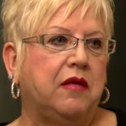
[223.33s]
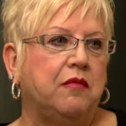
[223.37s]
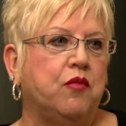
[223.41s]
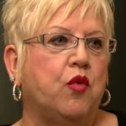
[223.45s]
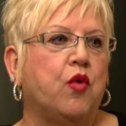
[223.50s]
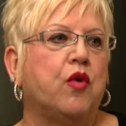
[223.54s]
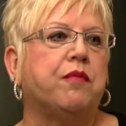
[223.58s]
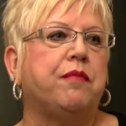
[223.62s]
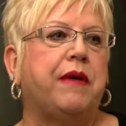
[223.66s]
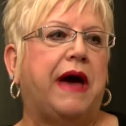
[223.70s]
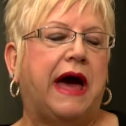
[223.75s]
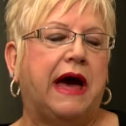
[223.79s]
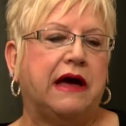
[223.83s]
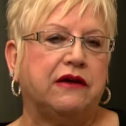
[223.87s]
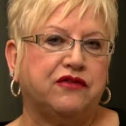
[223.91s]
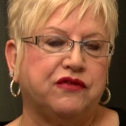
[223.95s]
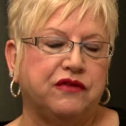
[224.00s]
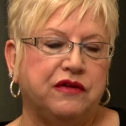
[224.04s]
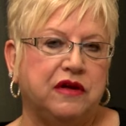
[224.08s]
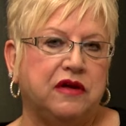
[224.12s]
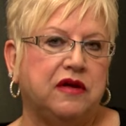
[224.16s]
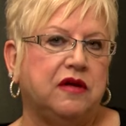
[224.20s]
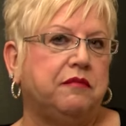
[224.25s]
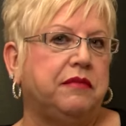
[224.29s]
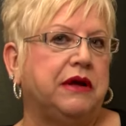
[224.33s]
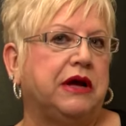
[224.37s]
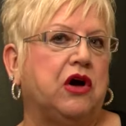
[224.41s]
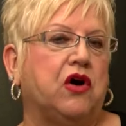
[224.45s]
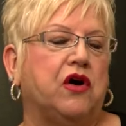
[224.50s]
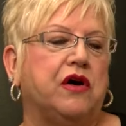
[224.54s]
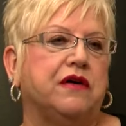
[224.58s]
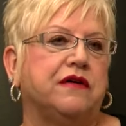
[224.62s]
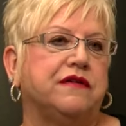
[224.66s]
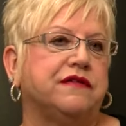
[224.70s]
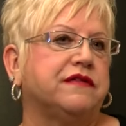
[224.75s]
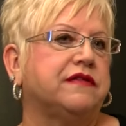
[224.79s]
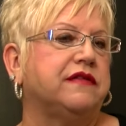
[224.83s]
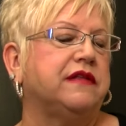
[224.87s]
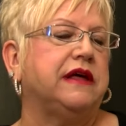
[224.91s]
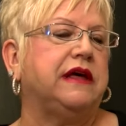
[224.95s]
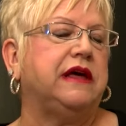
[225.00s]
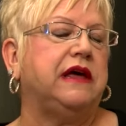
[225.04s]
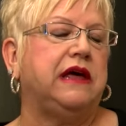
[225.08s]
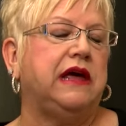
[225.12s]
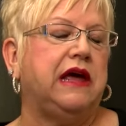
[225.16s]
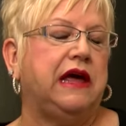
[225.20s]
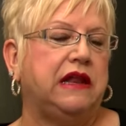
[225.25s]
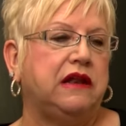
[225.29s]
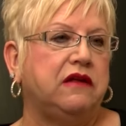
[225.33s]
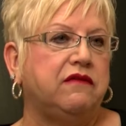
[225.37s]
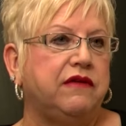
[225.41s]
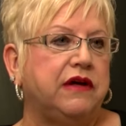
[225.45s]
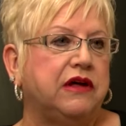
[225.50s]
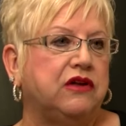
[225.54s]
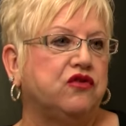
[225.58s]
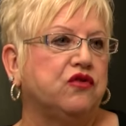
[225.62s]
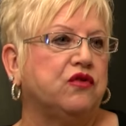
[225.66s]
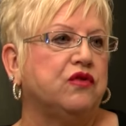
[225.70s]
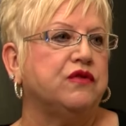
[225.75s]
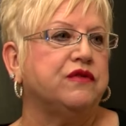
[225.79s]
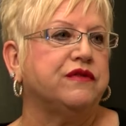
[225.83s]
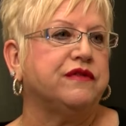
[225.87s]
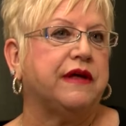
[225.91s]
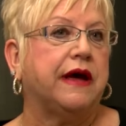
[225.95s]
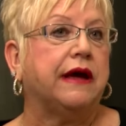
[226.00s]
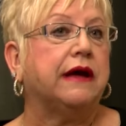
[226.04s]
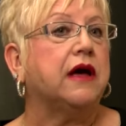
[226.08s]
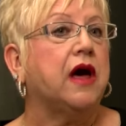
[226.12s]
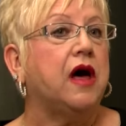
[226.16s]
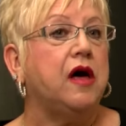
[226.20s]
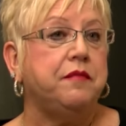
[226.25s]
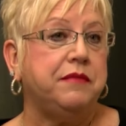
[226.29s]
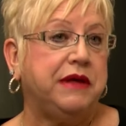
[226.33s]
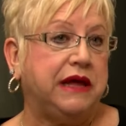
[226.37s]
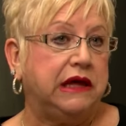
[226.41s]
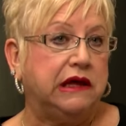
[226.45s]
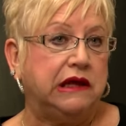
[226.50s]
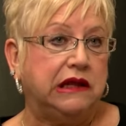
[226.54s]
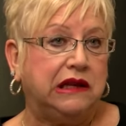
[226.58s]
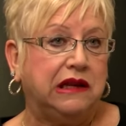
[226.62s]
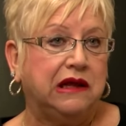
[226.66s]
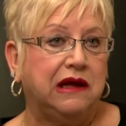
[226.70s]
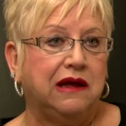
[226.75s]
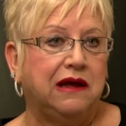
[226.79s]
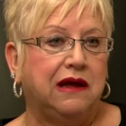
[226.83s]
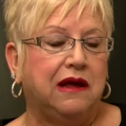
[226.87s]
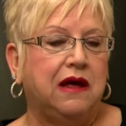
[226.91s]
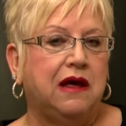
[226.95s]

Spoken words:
more passionate because the individuals that come in,